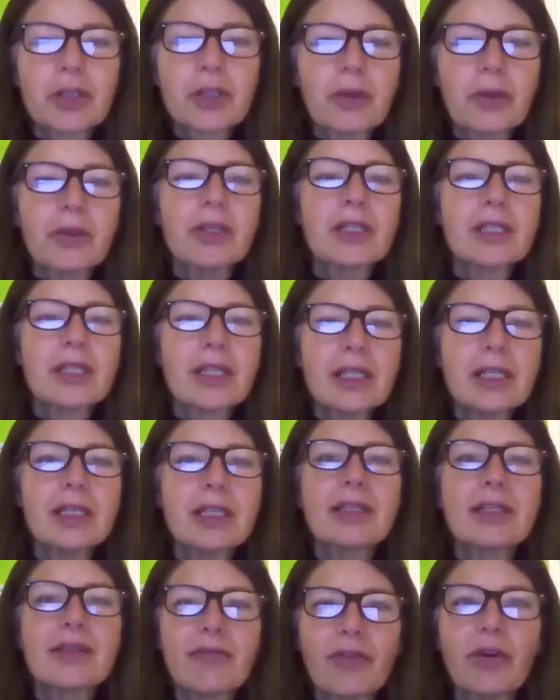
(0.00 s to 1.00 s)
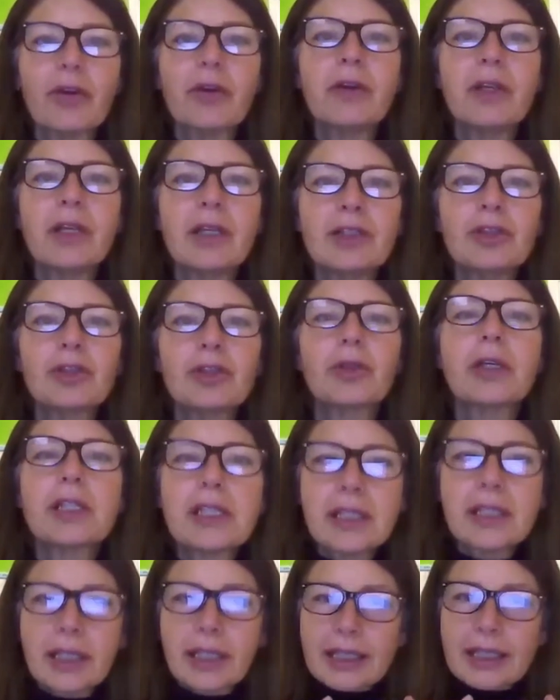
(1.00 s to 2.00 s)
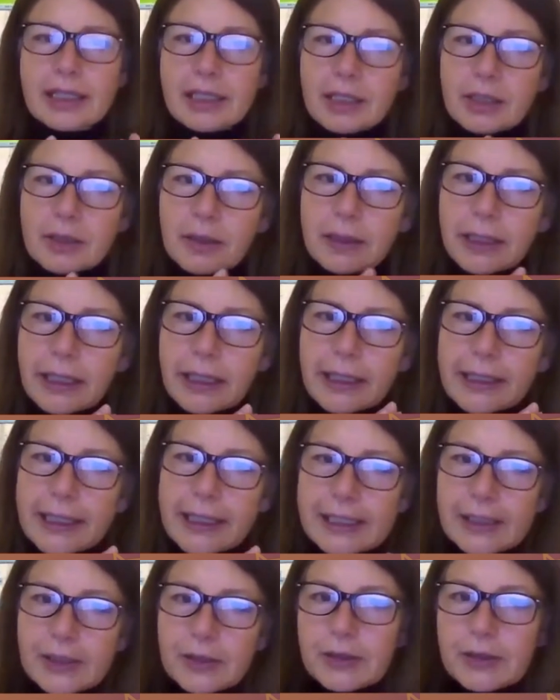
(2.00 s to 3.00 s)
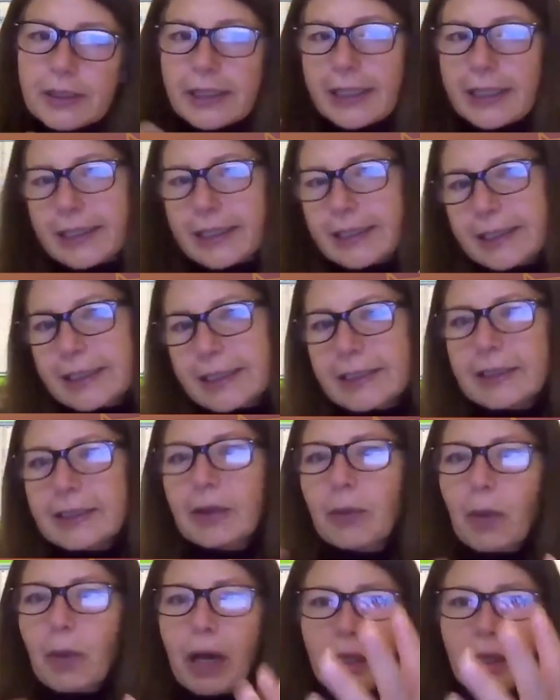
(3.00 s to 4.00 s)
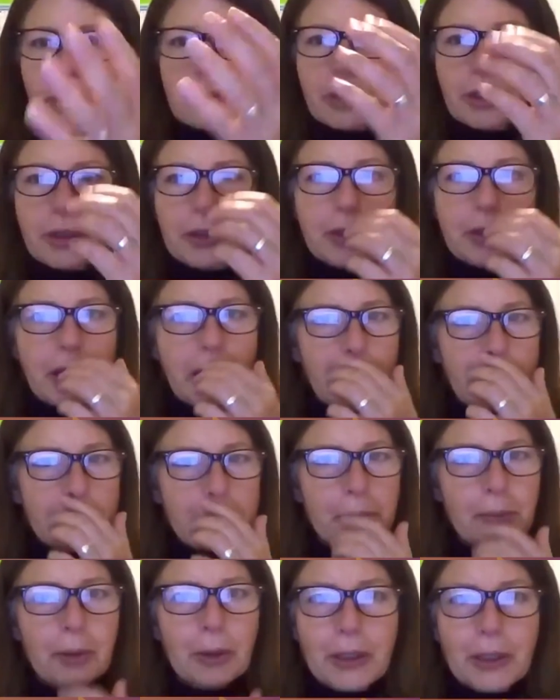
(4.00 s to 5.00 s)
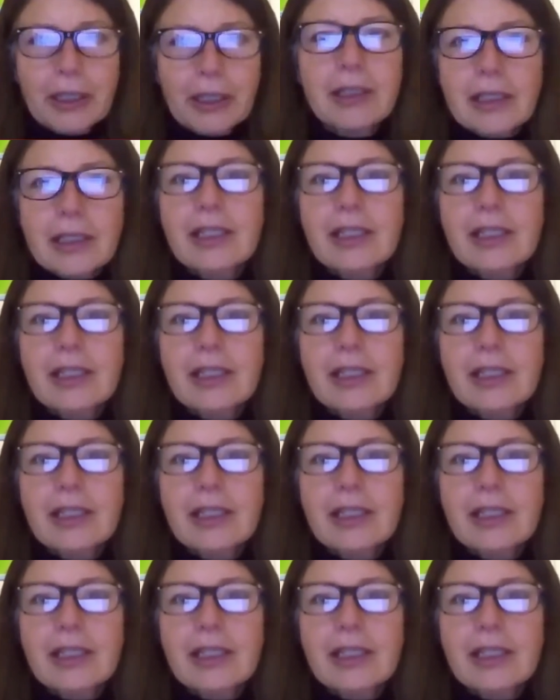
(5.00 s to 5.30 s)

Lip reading: this one. This is very interesting, gets into a little history, gets into, your experience.